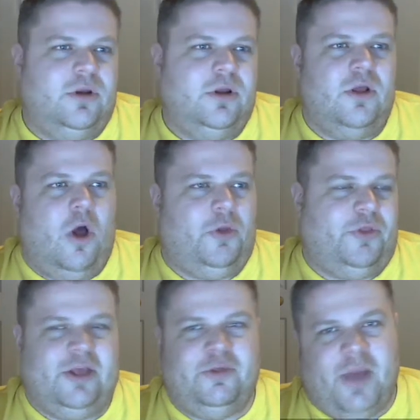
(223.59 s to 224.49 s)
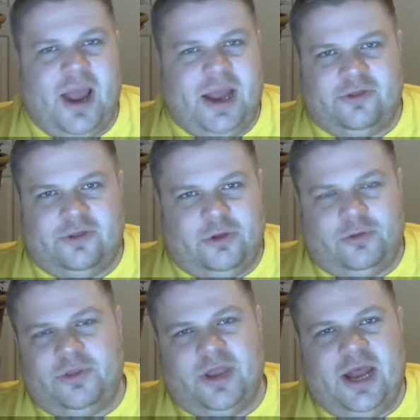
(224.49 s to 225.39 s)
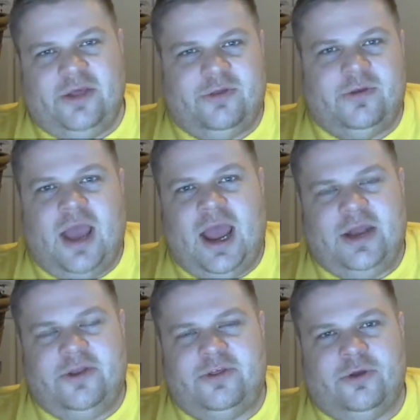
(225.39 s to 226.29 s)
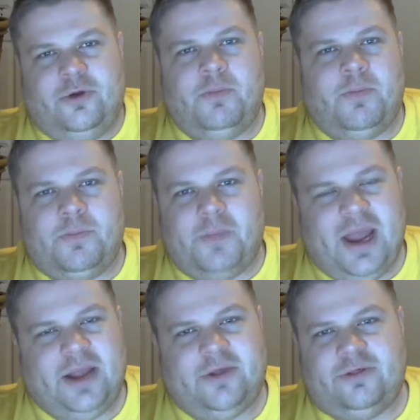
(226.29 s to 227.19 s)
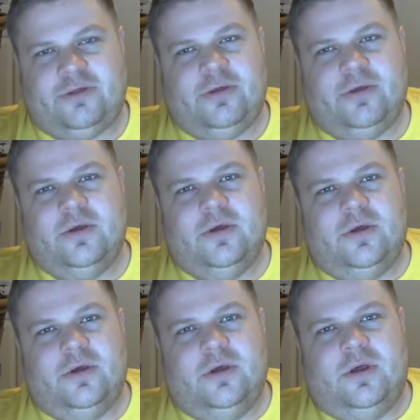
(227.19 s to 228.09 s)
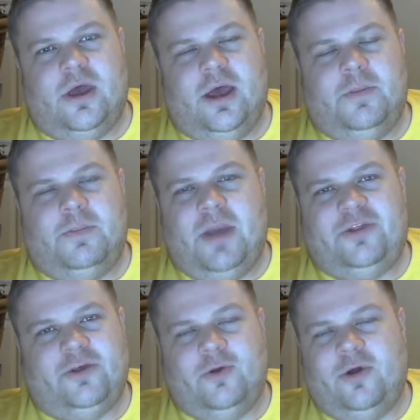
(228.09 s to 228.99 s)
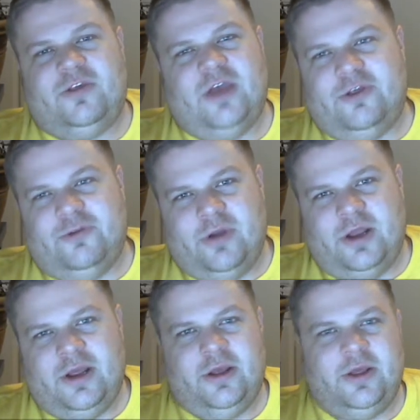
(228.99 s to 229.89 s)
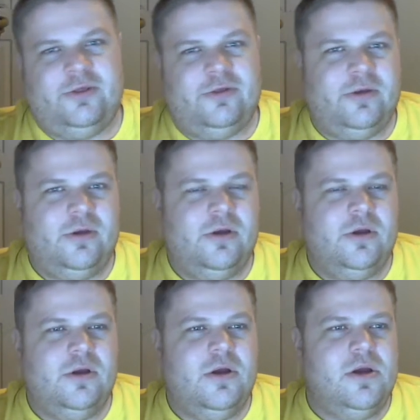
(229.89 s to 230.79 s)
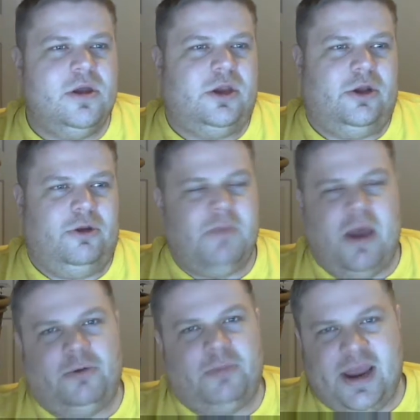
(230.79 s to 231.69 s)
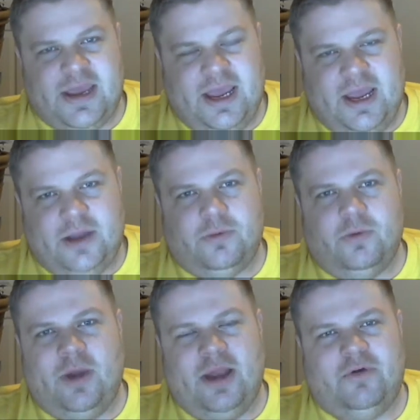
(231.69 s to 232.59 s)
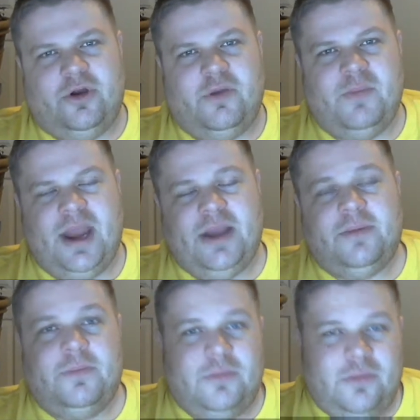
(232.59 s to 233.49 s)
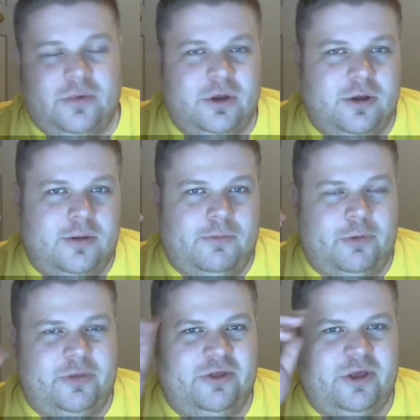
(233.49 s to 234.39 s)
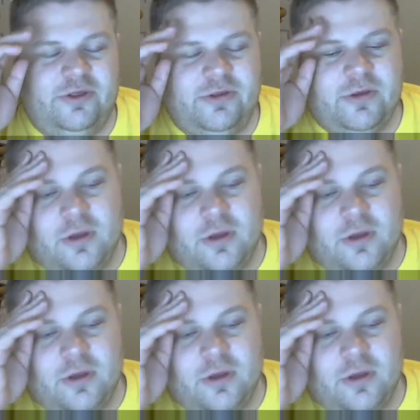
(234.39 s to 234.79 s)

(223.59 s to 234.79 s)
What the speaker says: all things bikes, today's guides to bikes, bicycle accessories, mountain biking, whatever your main purpose is,